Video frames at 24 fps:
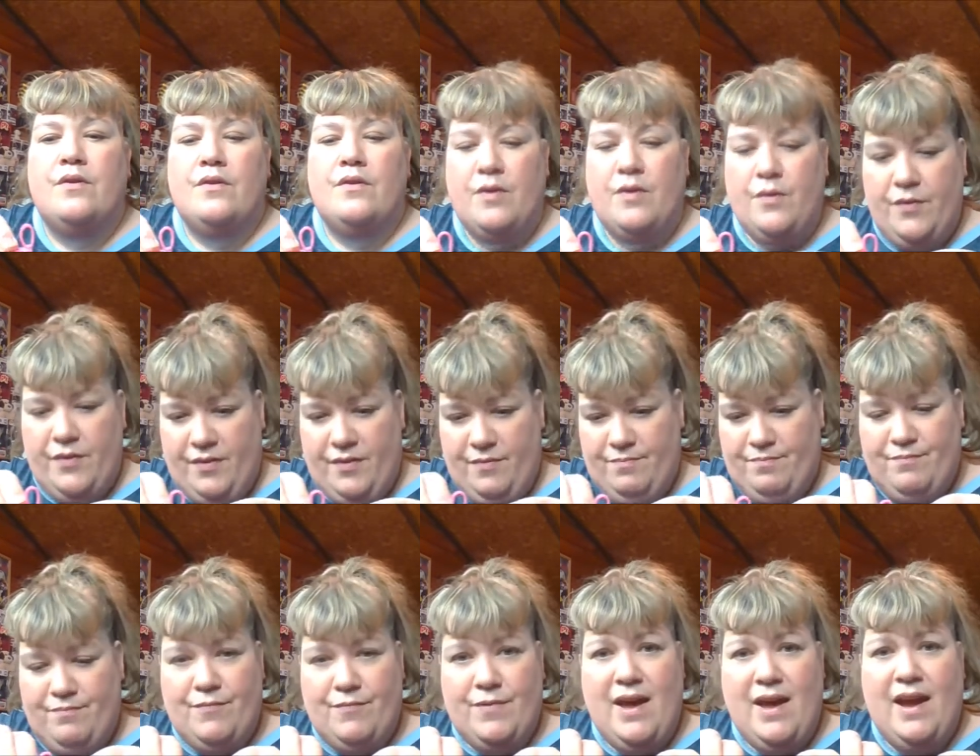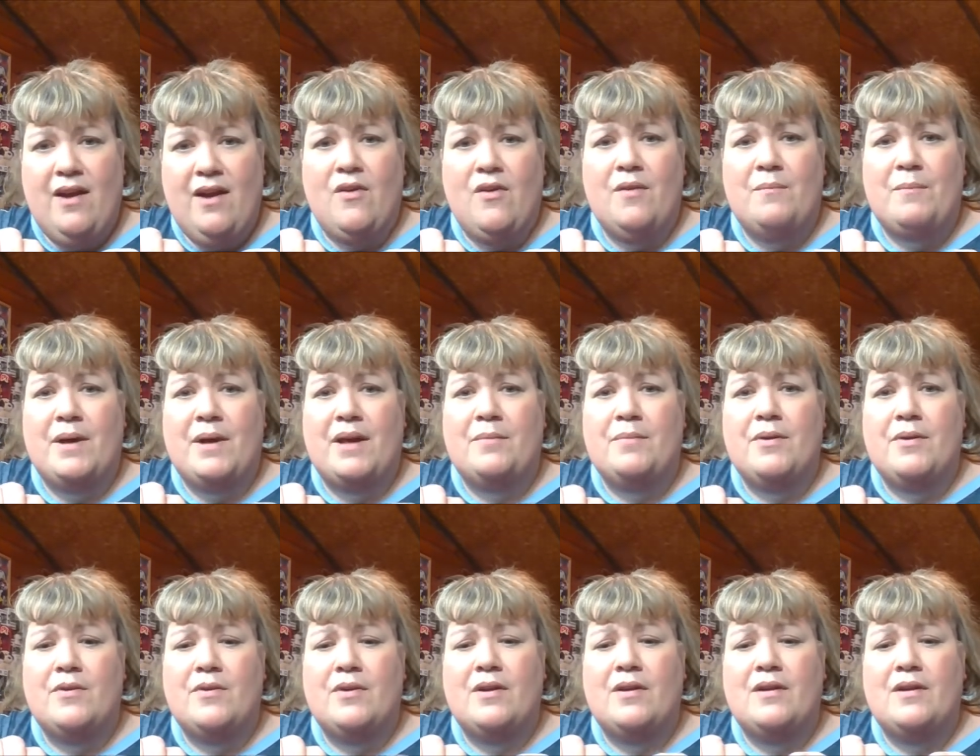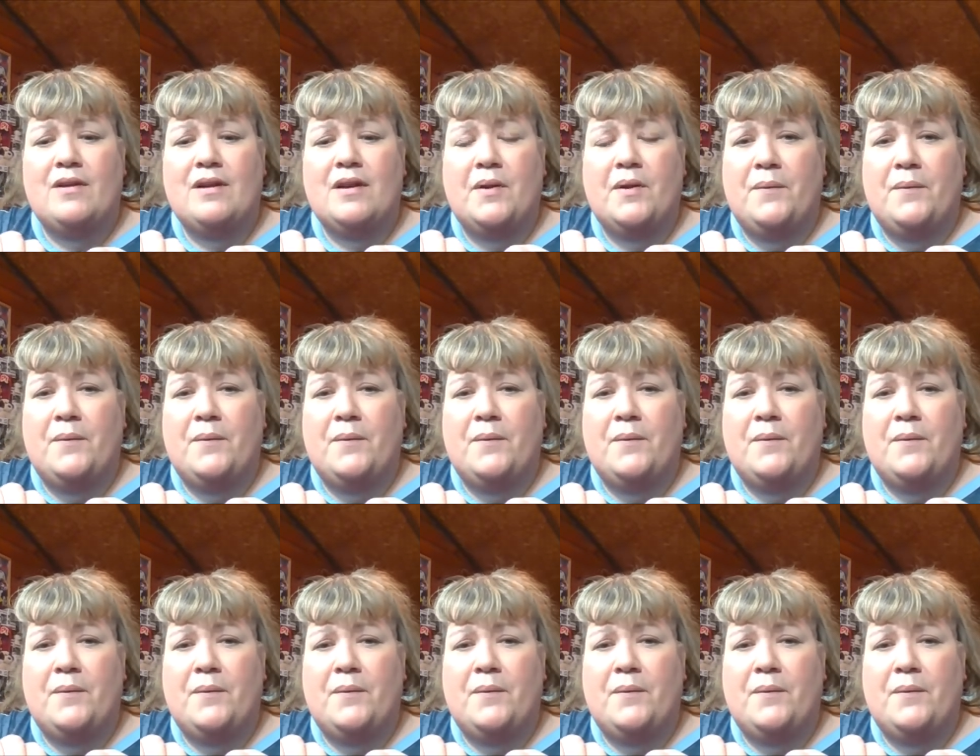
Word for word: there was hair on my computer. Oh.